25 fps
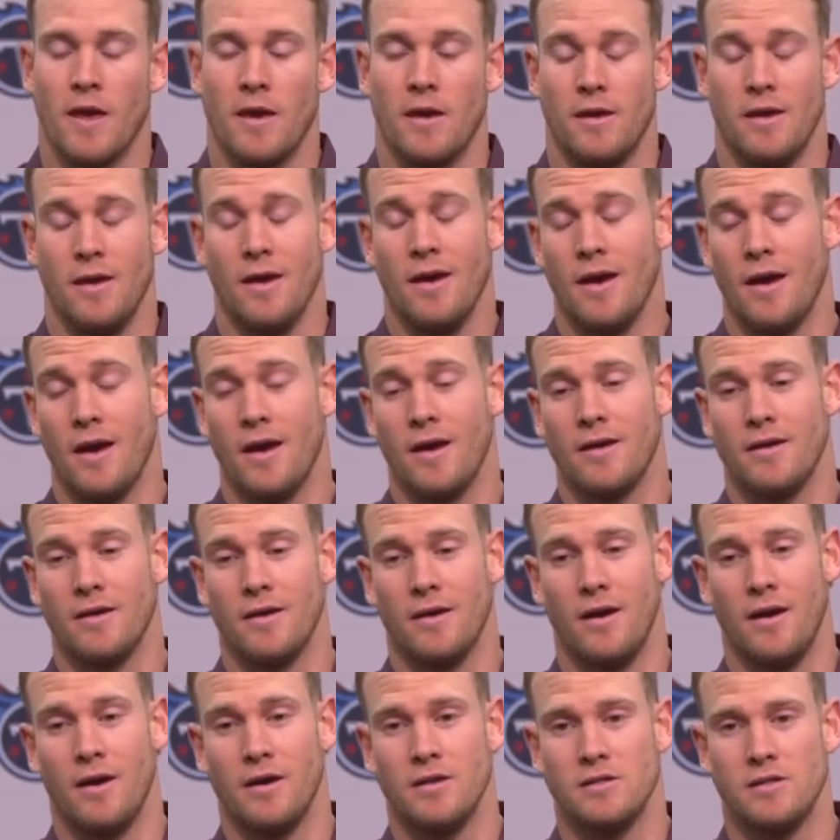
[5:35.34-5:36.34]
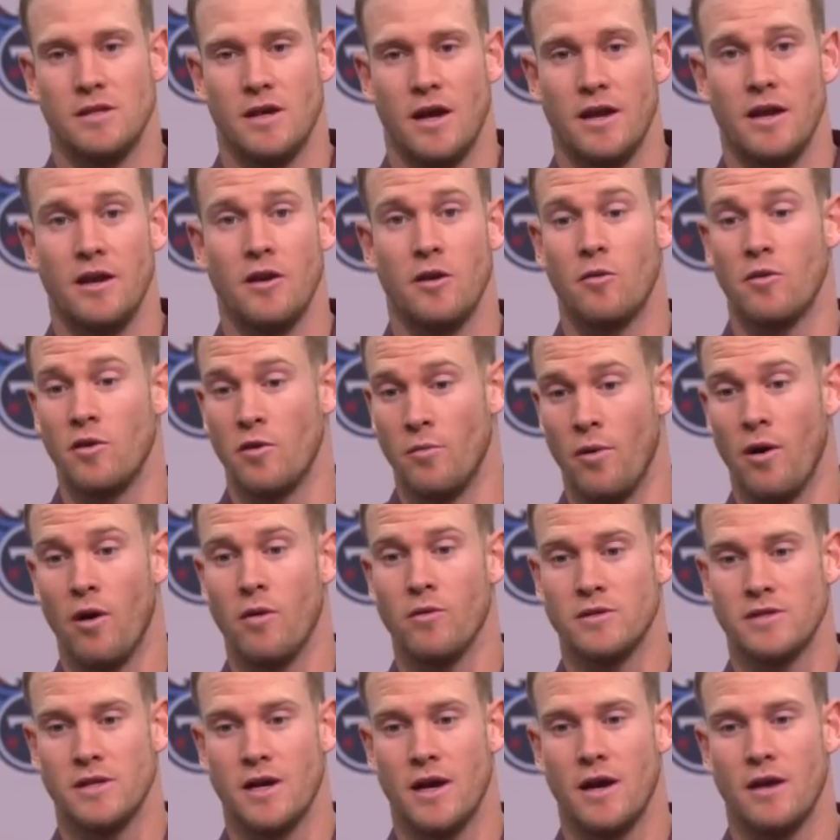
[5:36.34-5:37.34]
Yeah, honestly, I didn't know where the ball
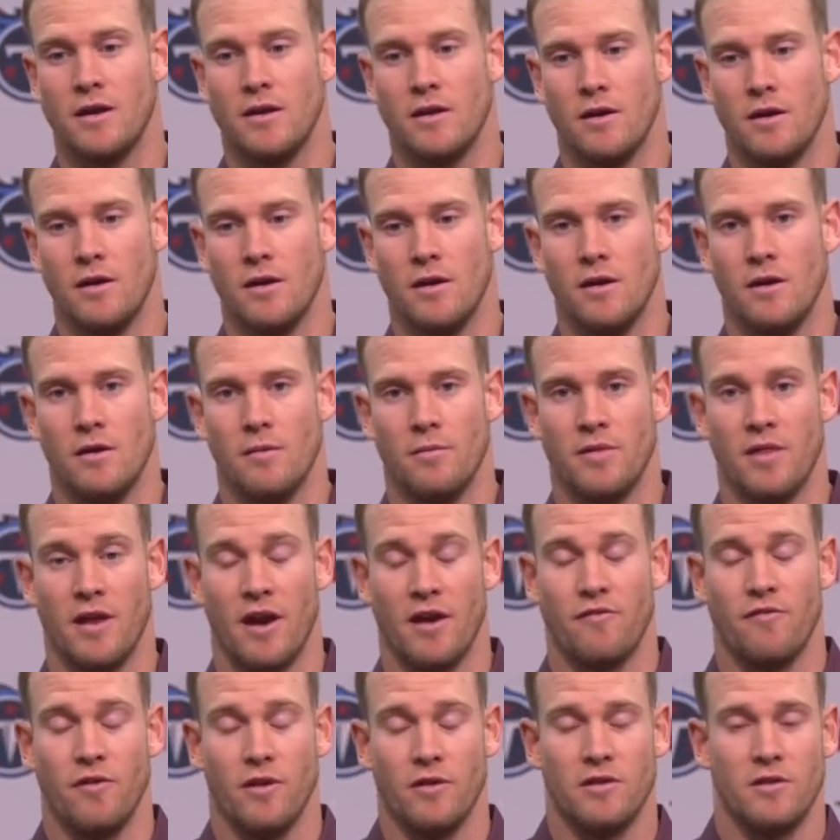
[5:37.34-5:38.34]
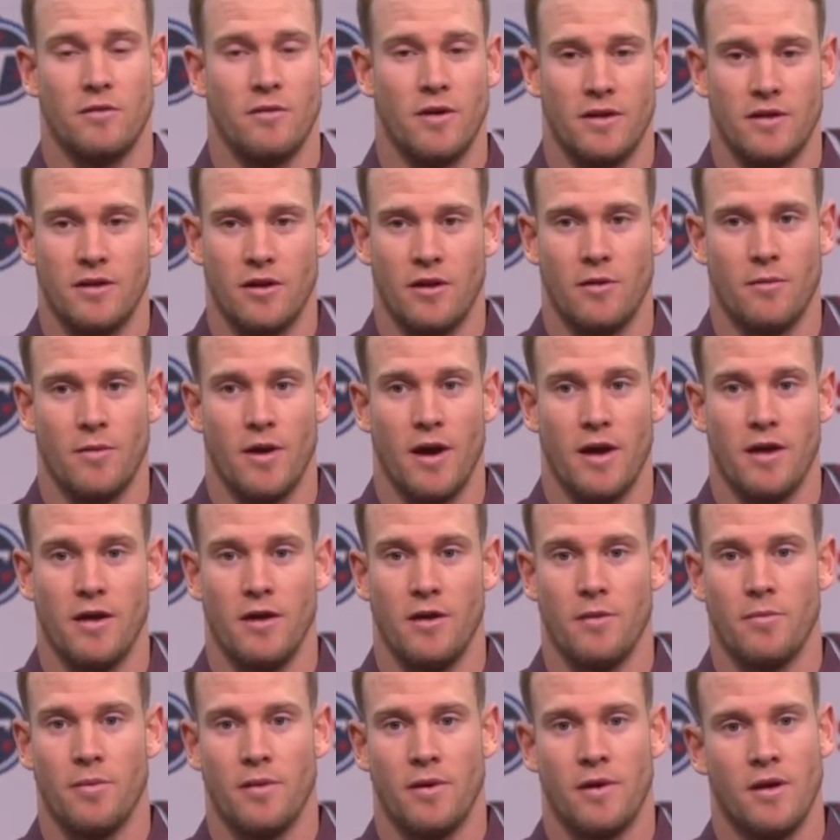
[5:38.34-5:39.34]
was at, but then I felt it right there on my
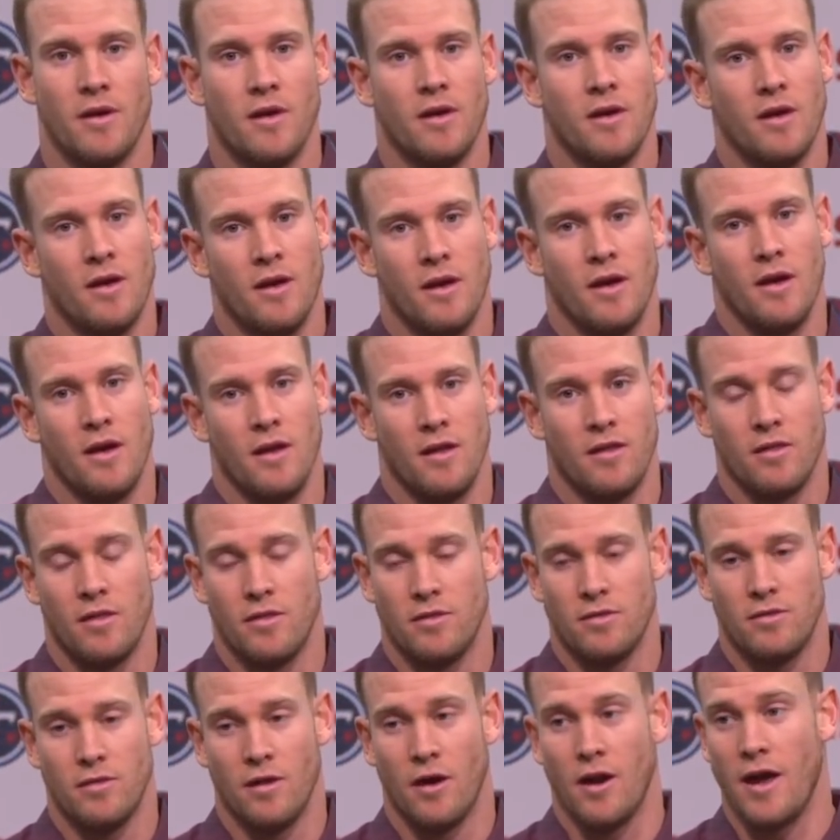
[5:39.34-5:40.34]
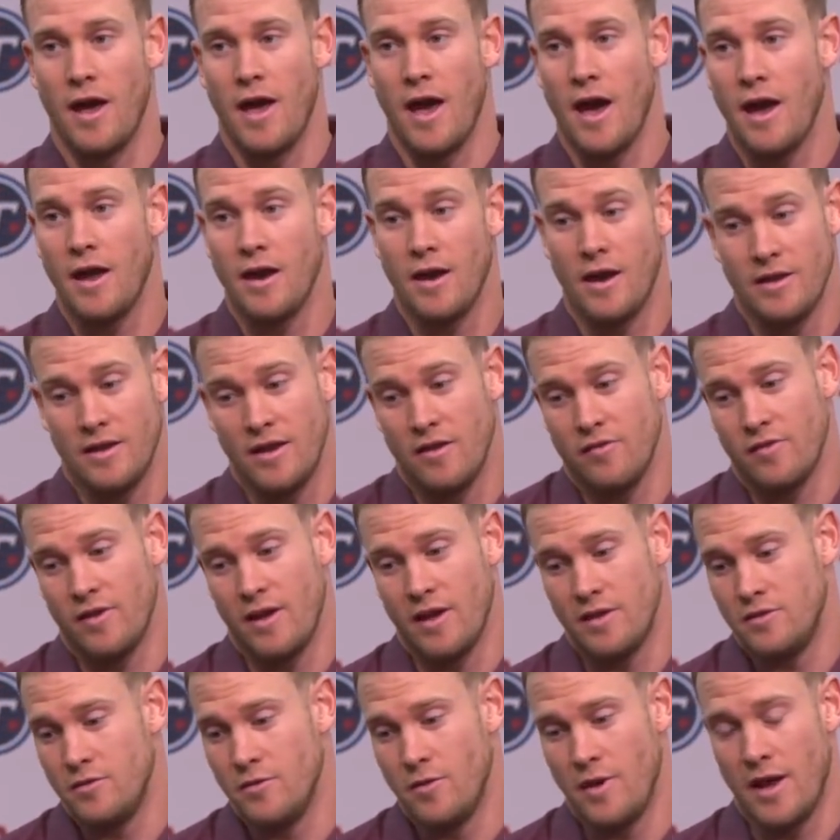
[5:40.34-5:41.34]
hip and thought I had it. I definitely
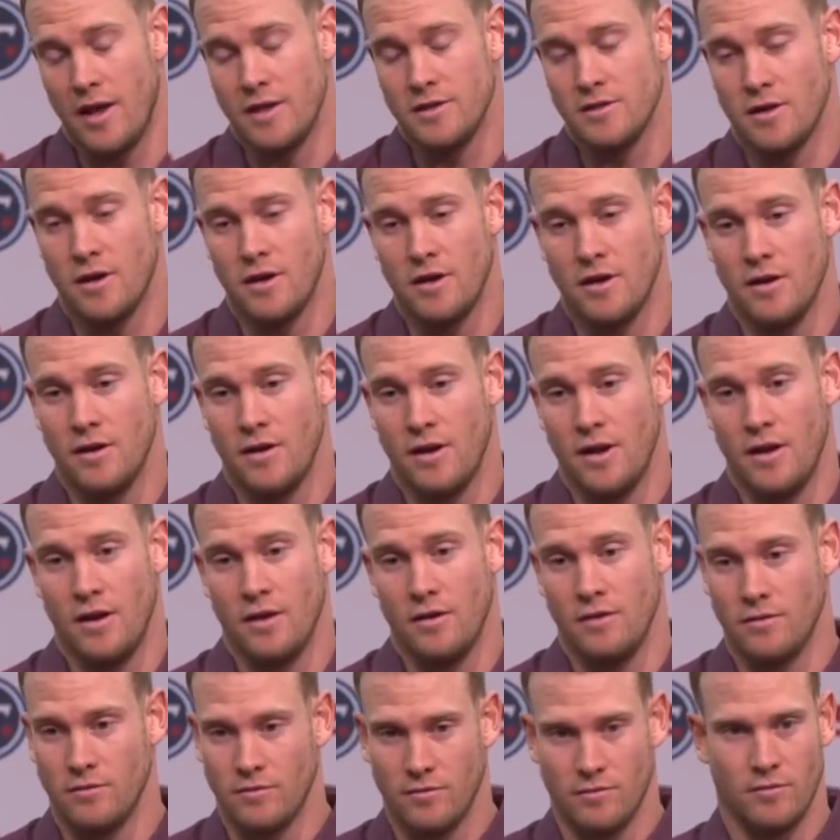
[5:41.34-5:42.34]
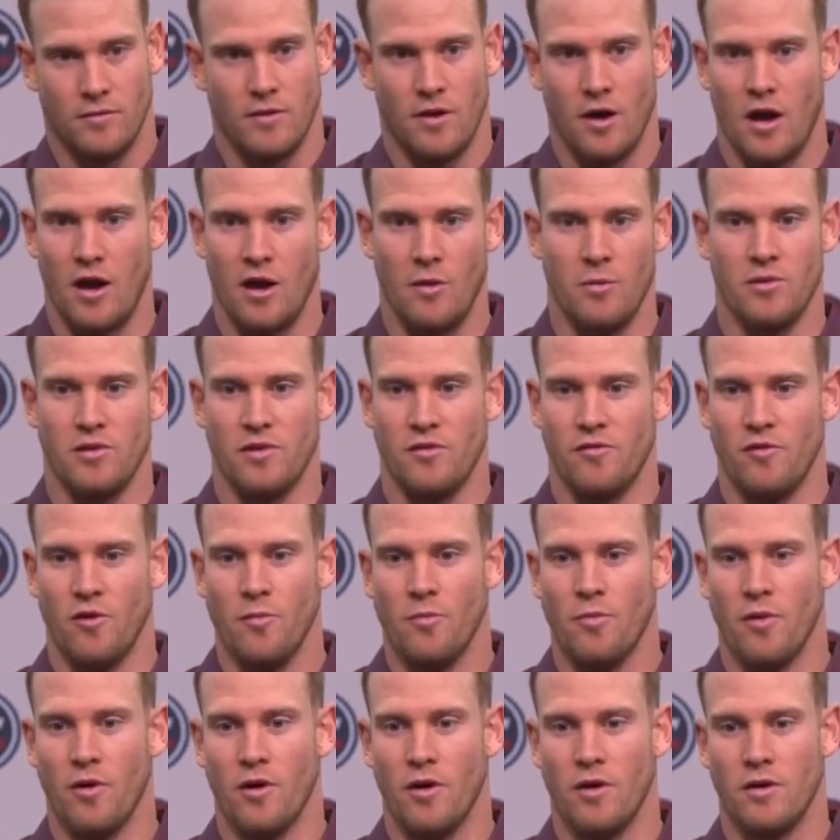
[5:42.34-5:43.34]
had two hands on it and got up with the
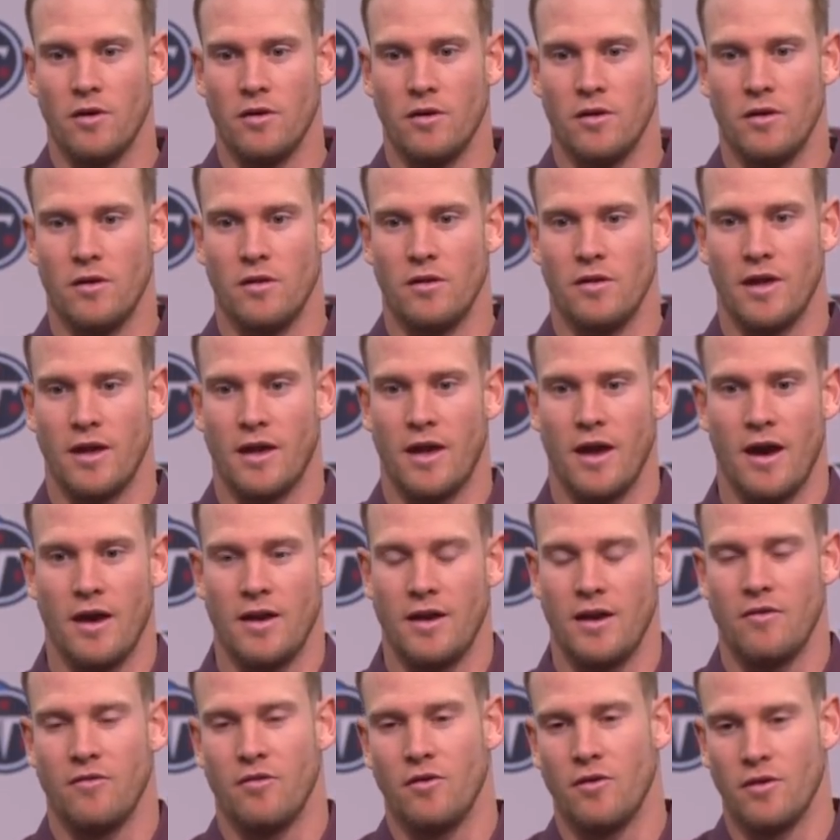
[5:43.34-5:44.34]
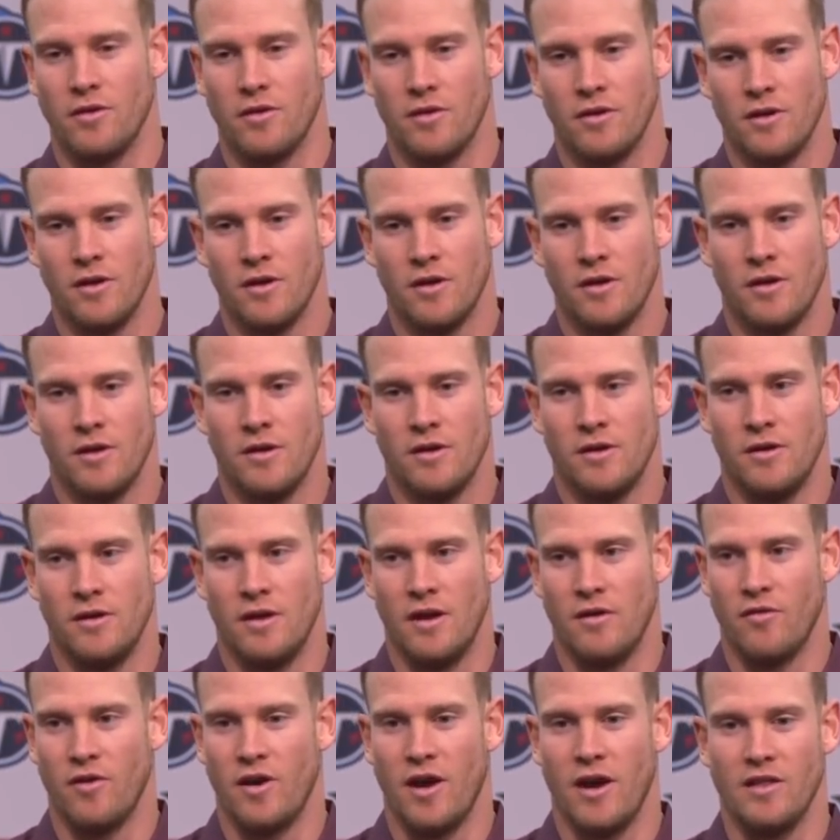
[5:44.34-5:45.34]
football. That guy never
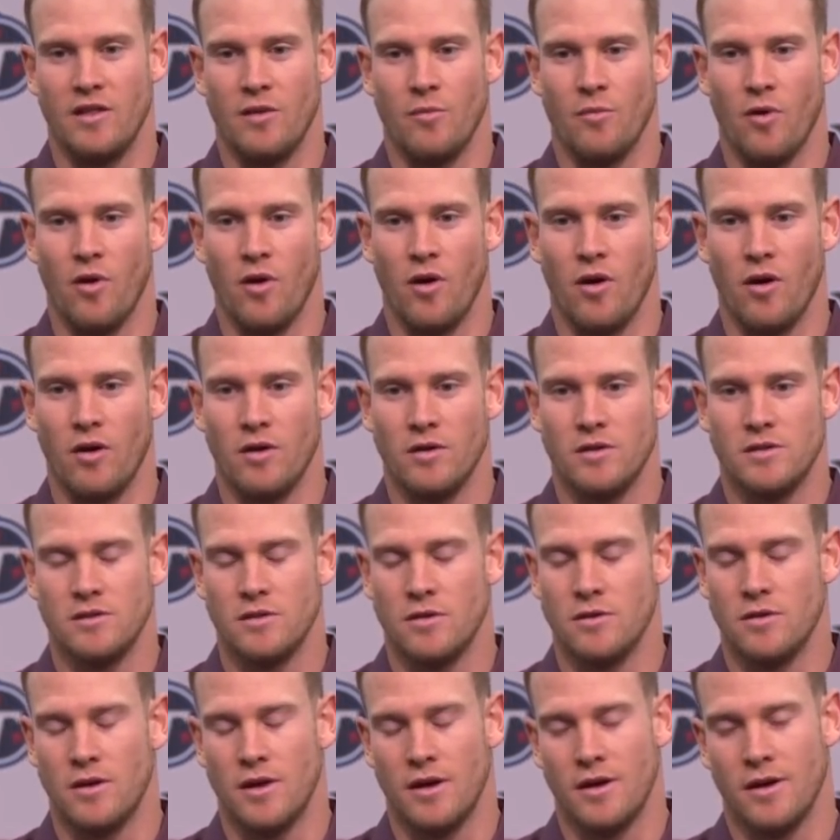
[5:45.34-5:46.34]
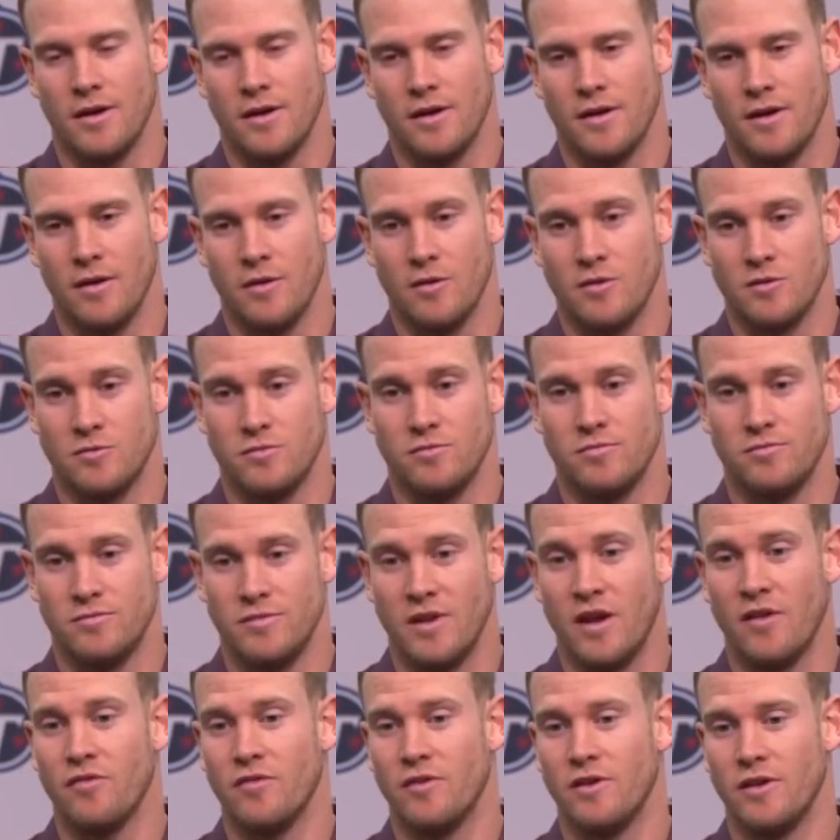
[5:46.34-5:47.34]
had the ball, so I was
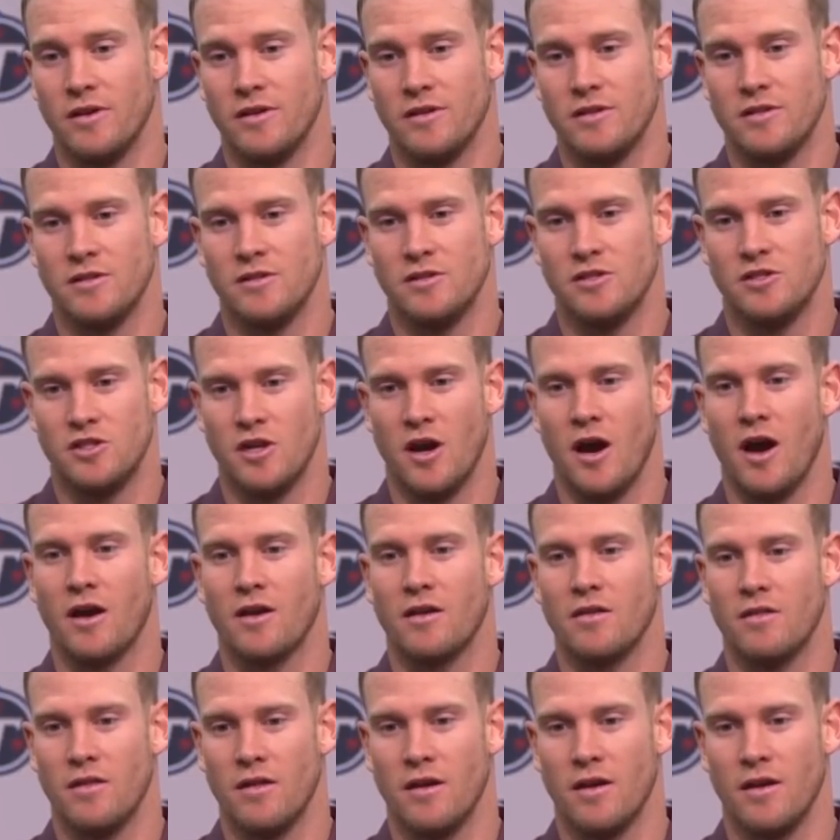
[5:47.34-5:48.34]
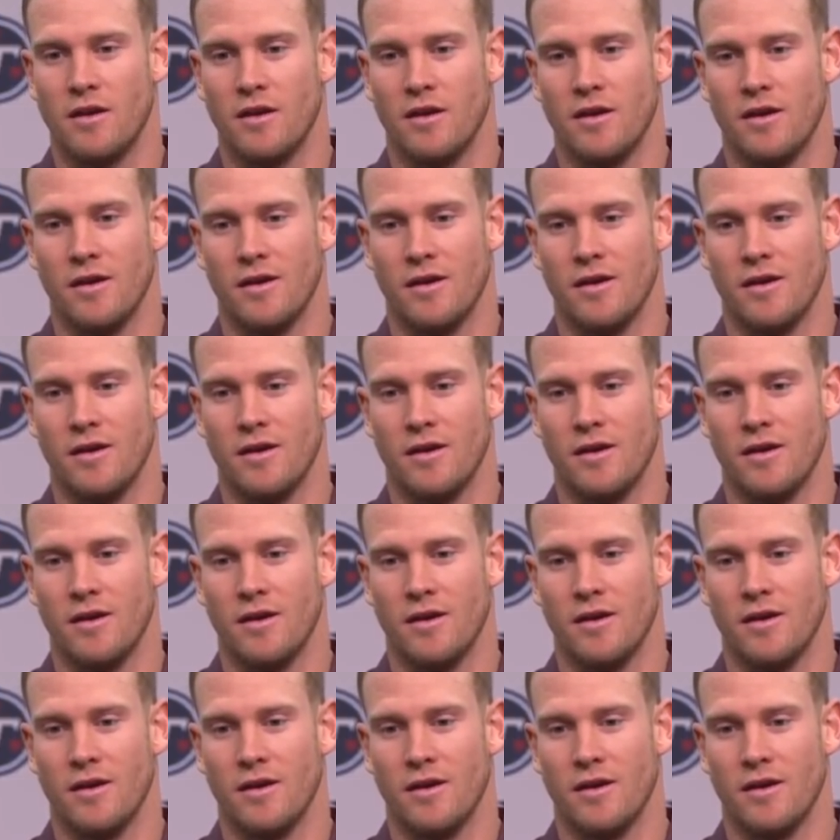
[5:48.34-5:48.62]
definitely shocked that